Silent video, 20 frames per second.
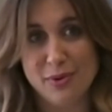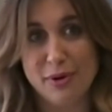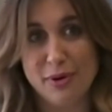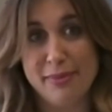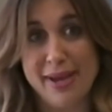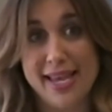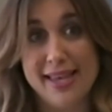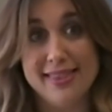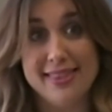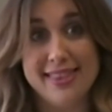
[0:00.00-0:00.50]

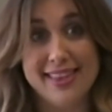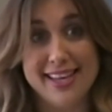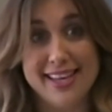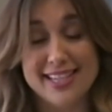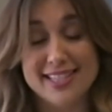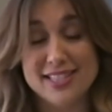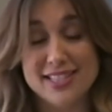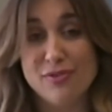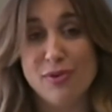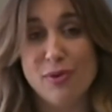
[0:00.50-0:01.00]
made
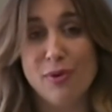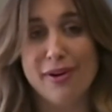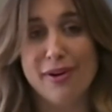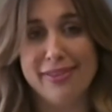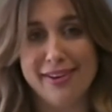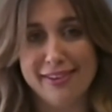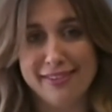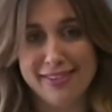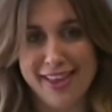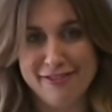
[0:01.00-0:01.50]
things for
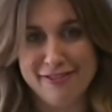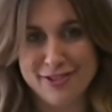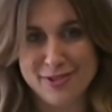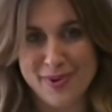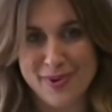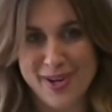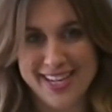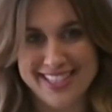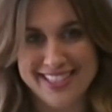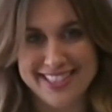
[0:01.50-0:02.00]
their loved
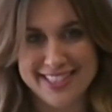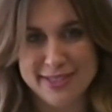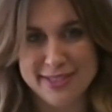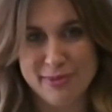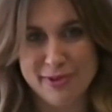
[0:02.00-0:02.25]
ones